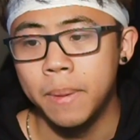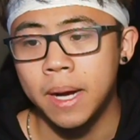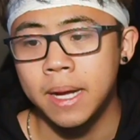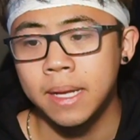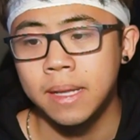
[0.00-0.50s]

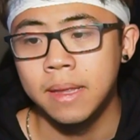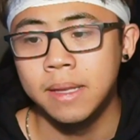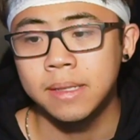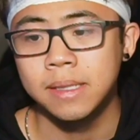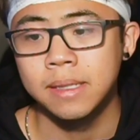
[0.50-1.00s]
But
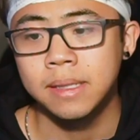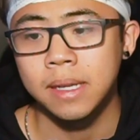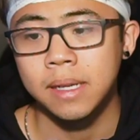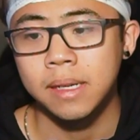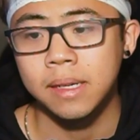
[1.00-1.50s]
this is
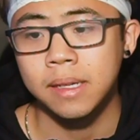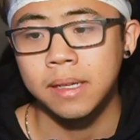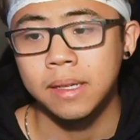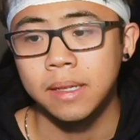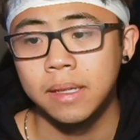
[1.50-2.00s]

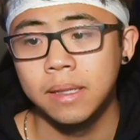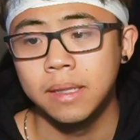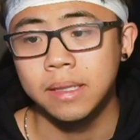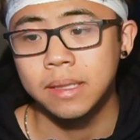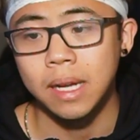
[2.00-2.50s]
uh
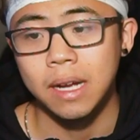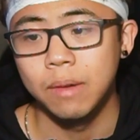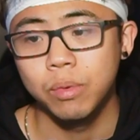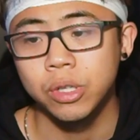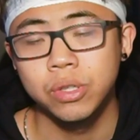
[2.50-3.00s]
this I,
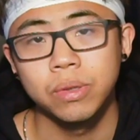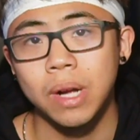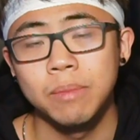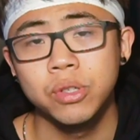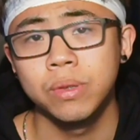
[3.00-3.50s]
we're true
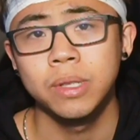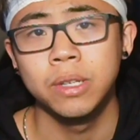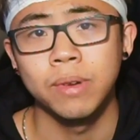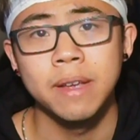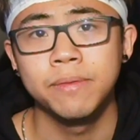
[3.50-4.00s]
I'm truly
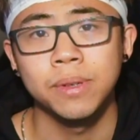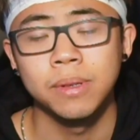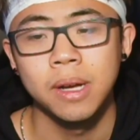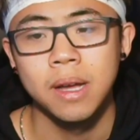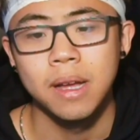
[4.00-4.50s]

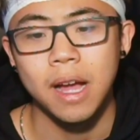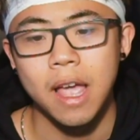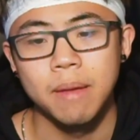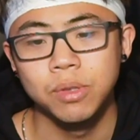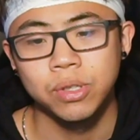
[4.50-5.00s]
grateful.
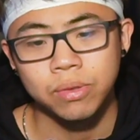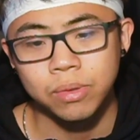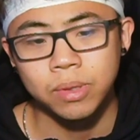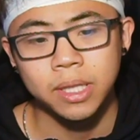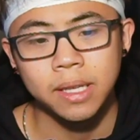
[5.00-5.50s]
I am
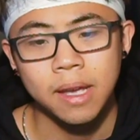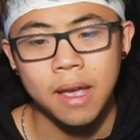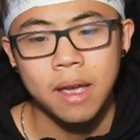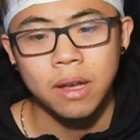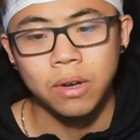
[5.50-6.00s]
truly
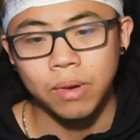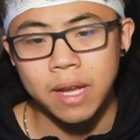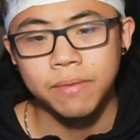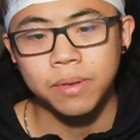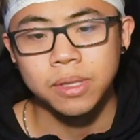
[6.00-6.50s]

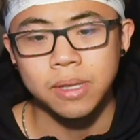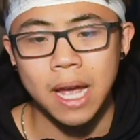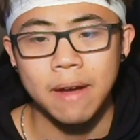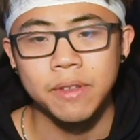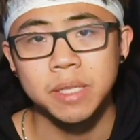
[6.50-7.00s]
grateful to
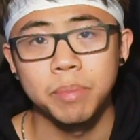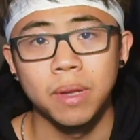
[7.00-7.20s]
have this